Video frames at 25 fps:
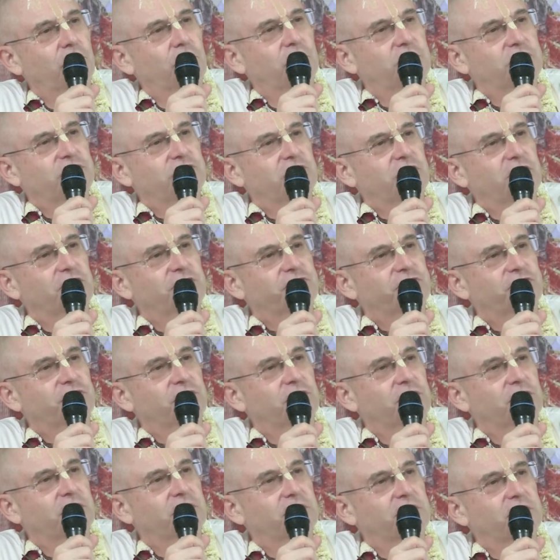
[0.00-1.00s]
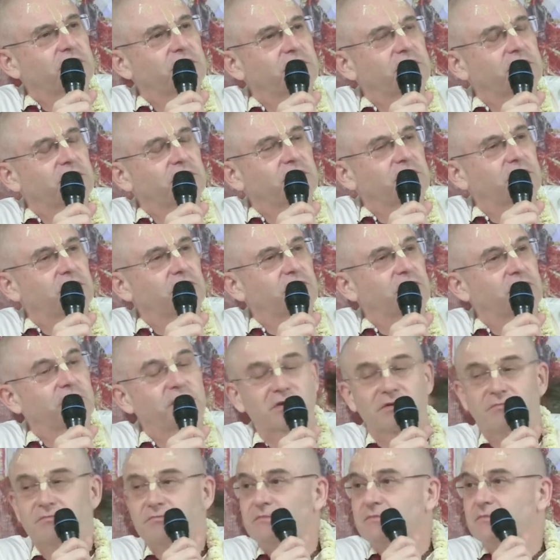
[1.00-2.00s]
which also
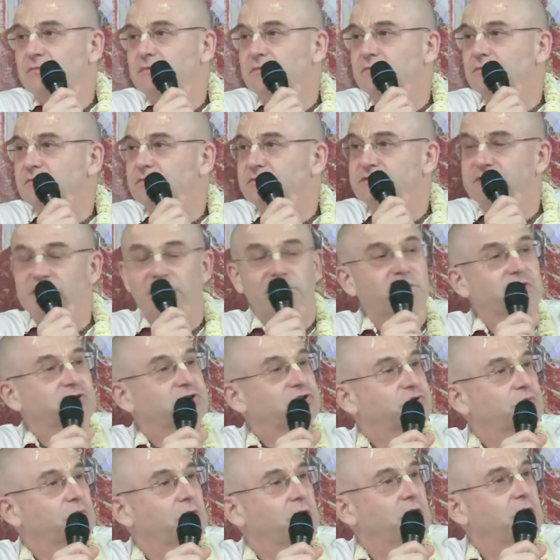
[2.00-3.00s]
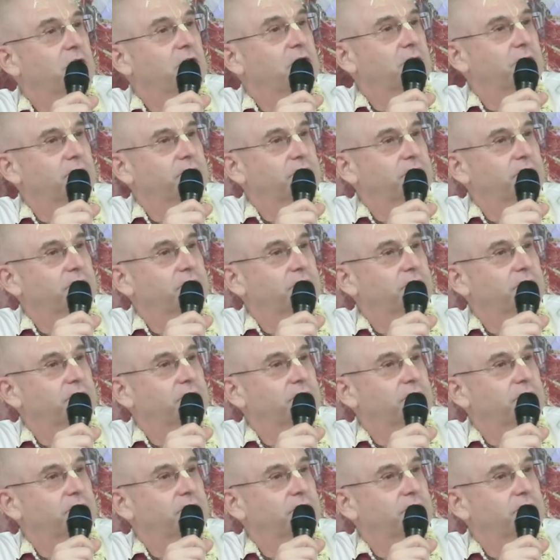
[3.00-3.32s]
included Simishwar